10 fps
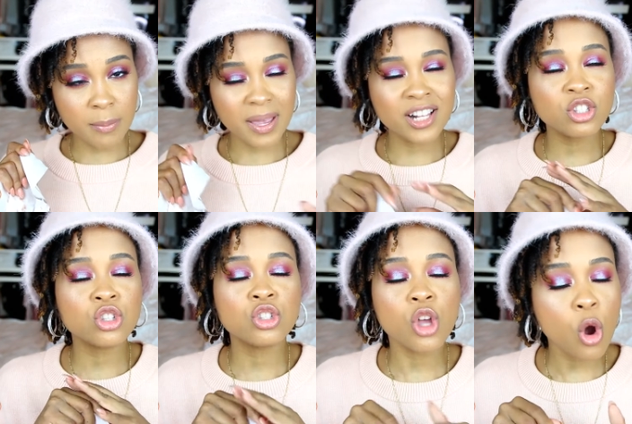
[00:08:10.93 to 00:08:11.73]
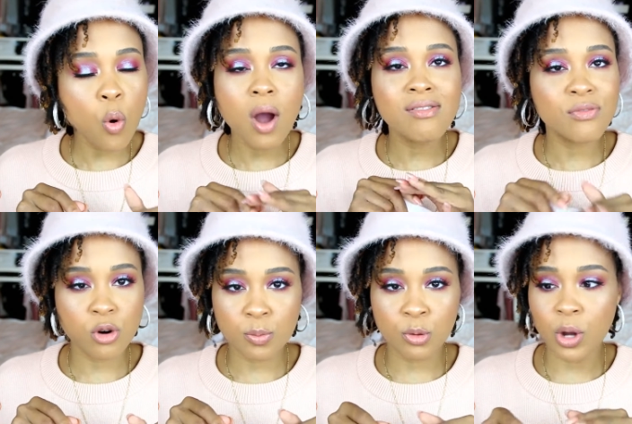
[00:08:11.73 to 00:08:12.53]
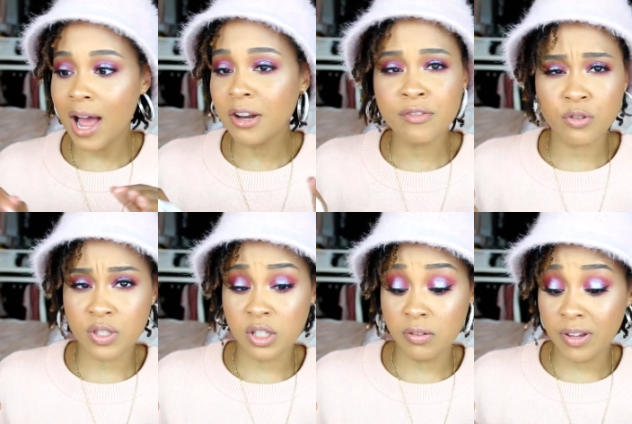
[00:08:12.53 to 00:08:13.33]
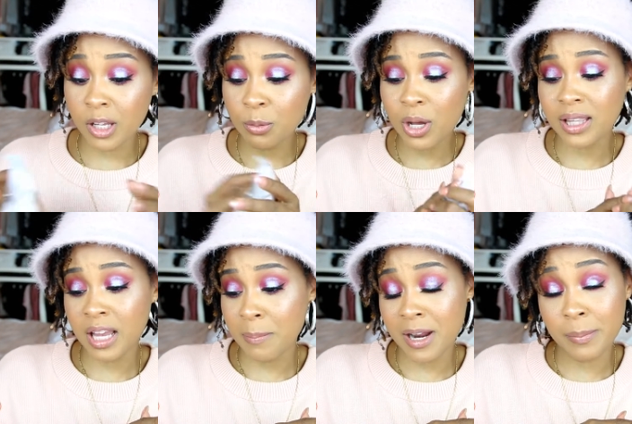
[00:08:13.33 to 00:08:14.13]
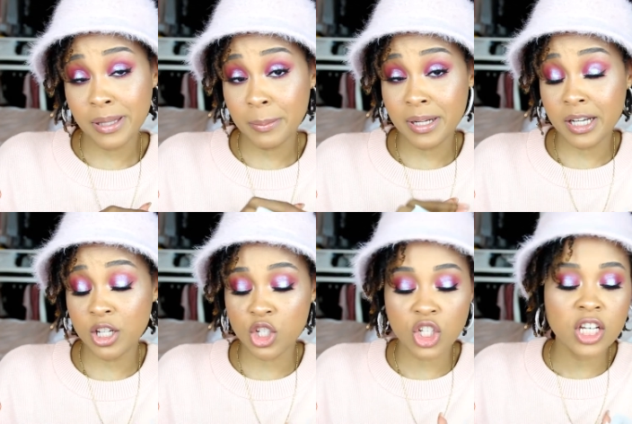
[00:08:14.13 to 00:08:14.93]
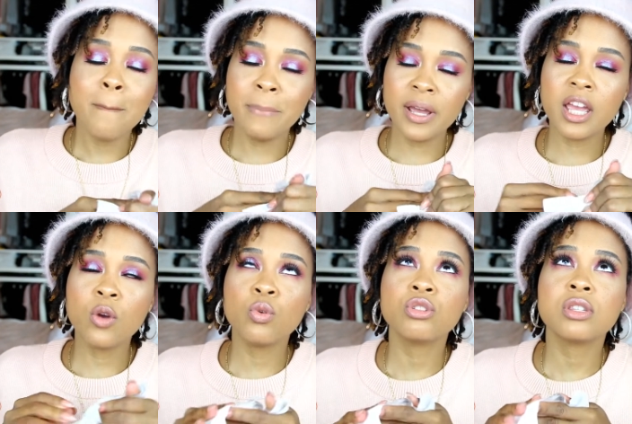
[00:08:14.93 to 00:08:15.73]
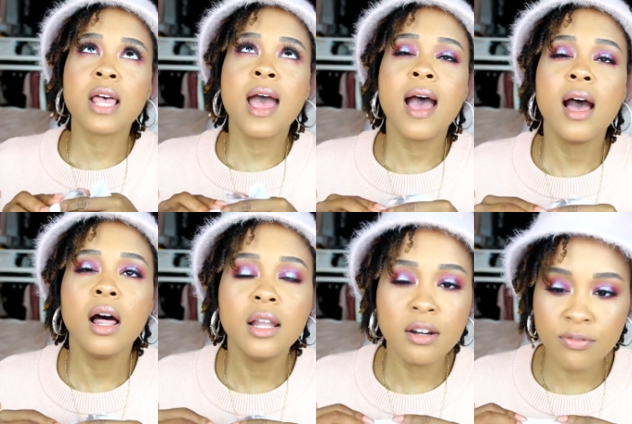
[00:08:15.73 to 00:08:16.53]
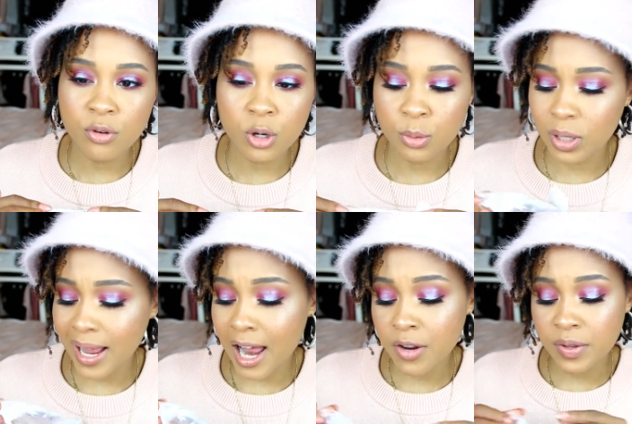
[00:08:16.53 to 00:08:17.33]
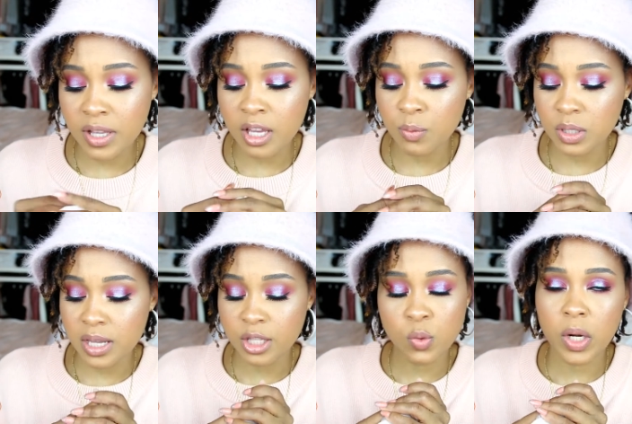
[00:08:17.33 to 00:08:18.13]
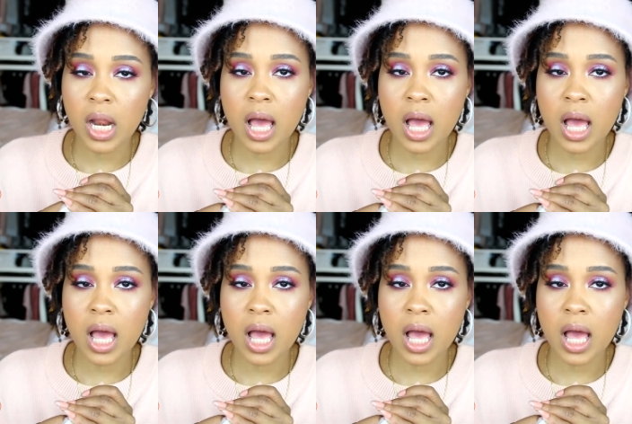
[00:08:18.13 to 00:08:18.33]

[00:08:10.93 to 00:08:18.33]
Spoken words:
It's so affordable. I don't even know if it's still available. I think it might have been limited edition, but it was hella affordable. Like, I don't even think it was like $20.